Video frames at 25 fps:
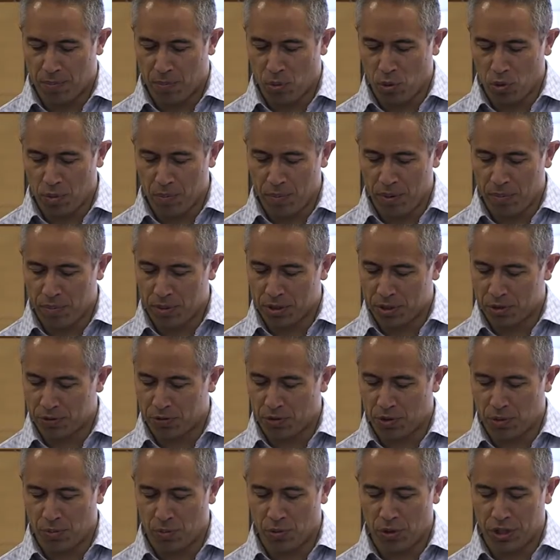board members
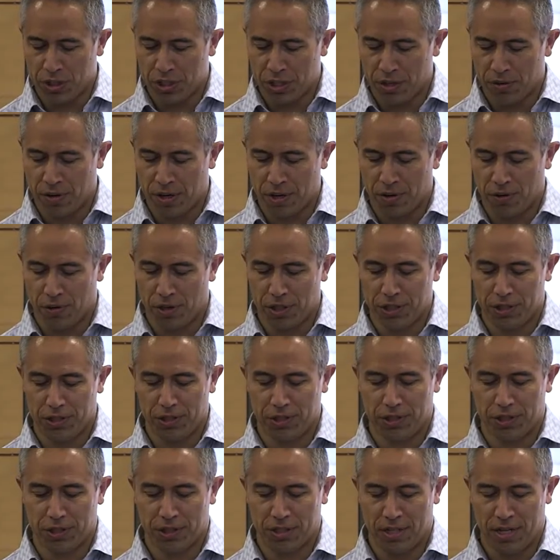from Regeneration
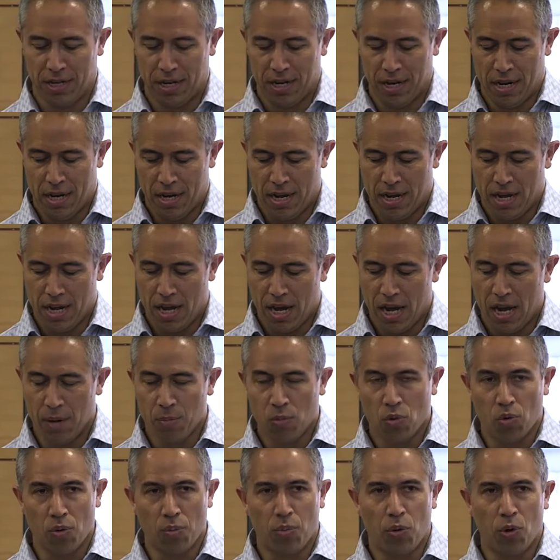Christchurch,
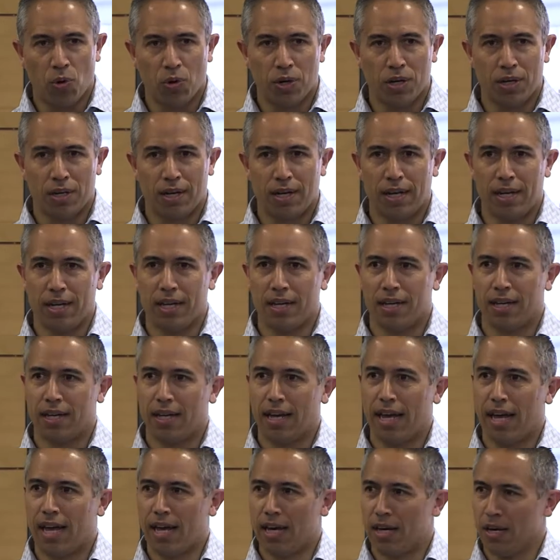and more importantly,
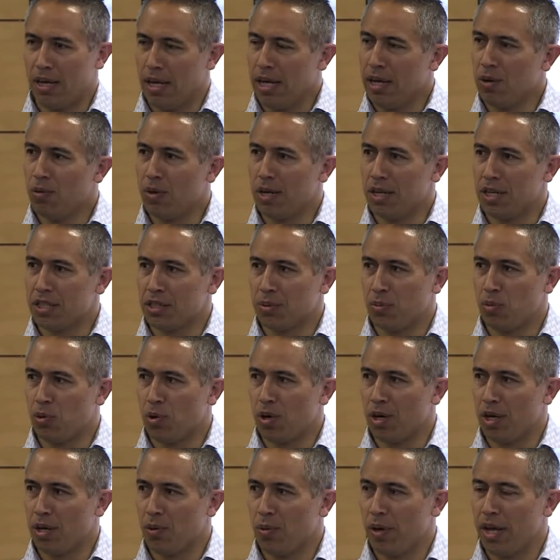equally as
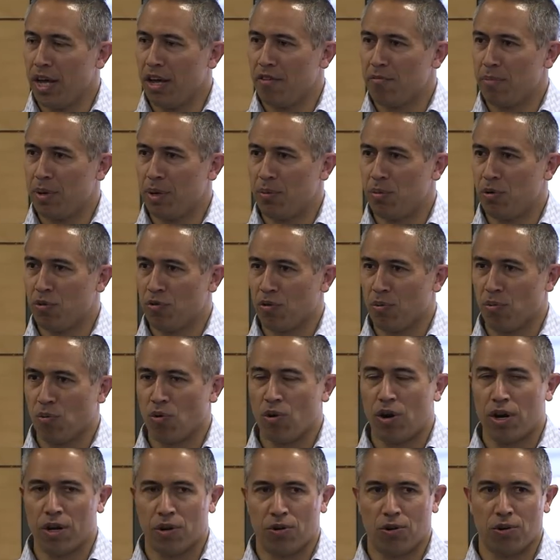importantly, we have people from
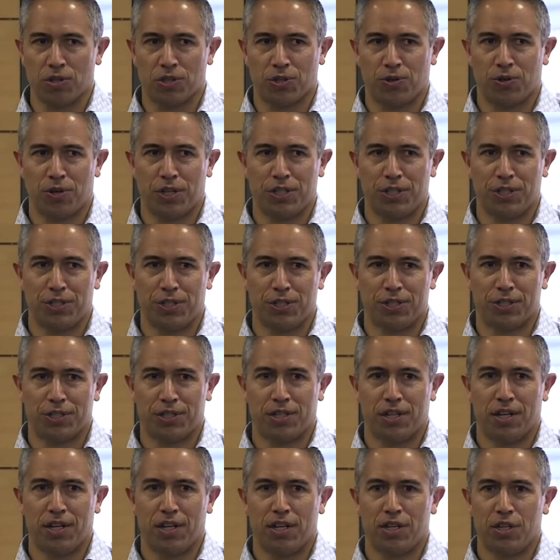right across
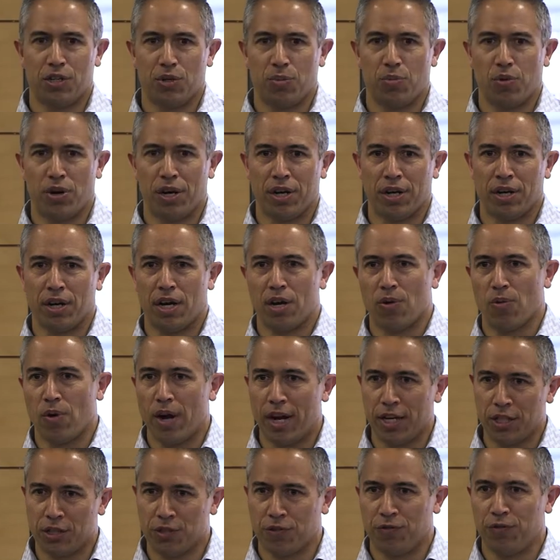Christchurch to bring a
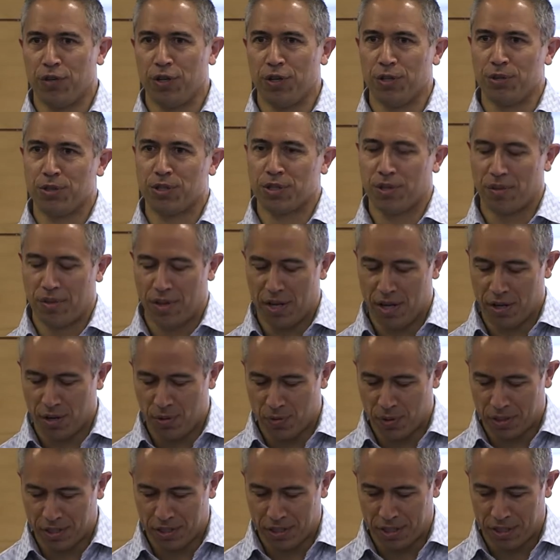range of views, so thank
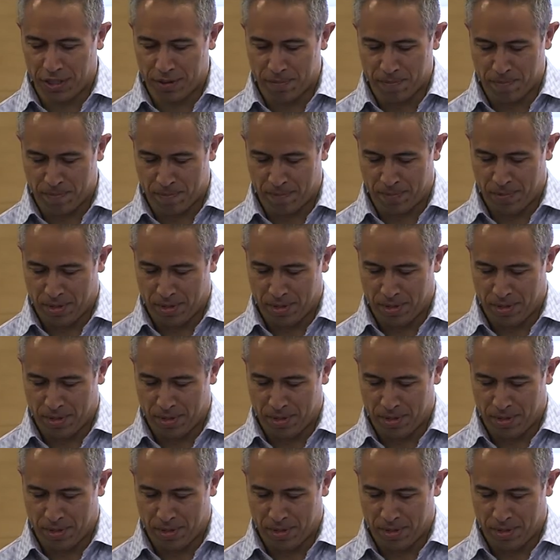you once again.